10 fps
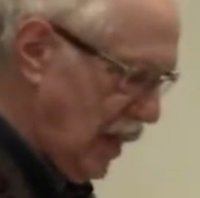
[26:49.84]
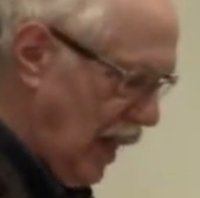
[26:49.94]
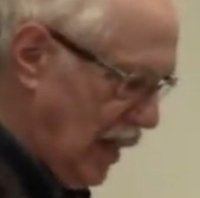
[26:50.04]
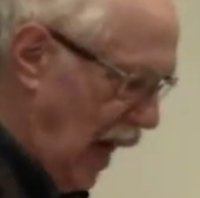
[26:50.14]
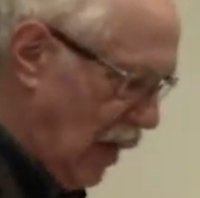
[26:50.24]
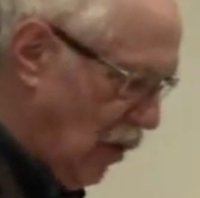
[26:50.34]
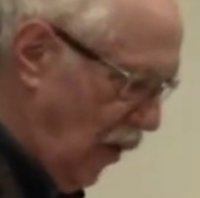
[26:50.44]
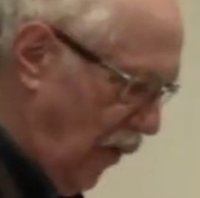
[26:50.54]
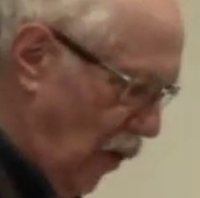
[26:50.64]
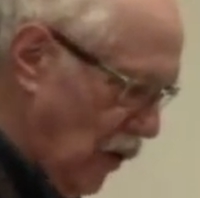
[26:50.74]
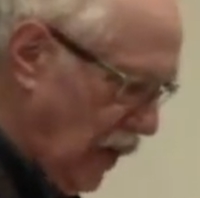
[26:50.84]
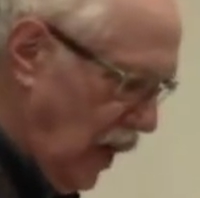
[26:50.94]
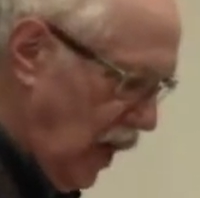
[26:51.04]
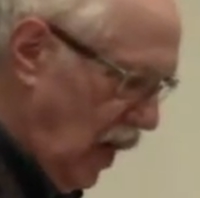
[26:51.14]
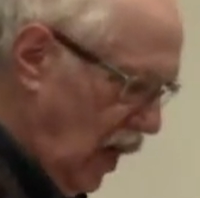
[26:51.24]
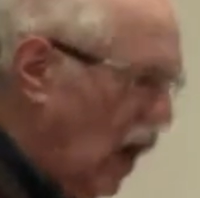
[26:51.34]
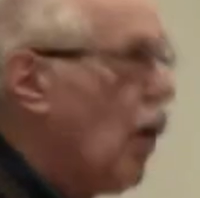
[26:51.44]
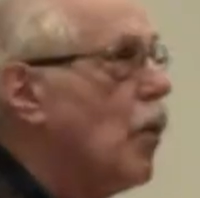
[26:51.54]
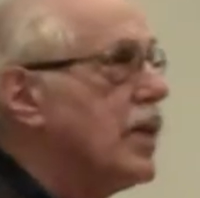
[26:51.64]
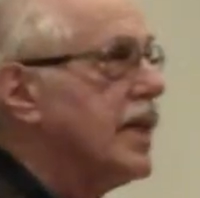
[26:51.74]
January 1st,
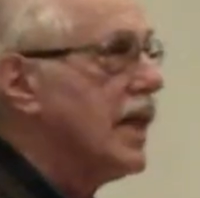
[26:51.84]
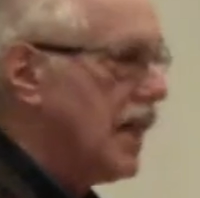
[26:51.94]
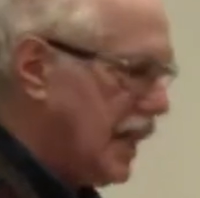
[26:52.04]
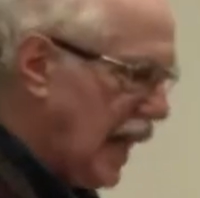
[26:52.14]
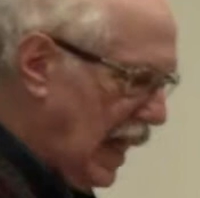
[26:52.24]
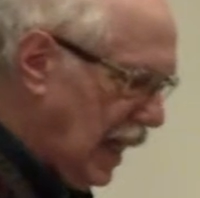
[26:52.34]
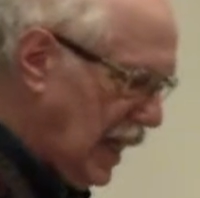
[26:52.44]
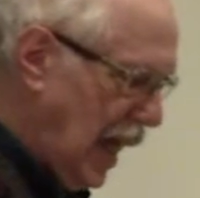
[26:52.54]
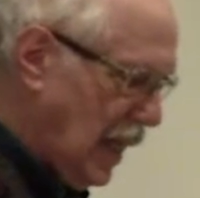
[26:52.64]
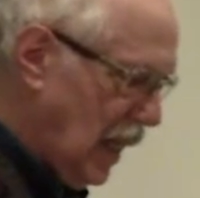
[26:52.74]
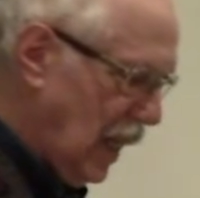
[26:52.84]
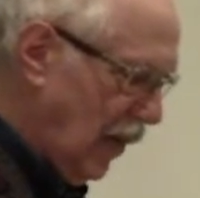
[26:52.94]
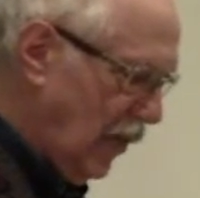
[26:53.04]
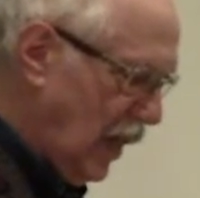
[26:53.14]
was the consolidation of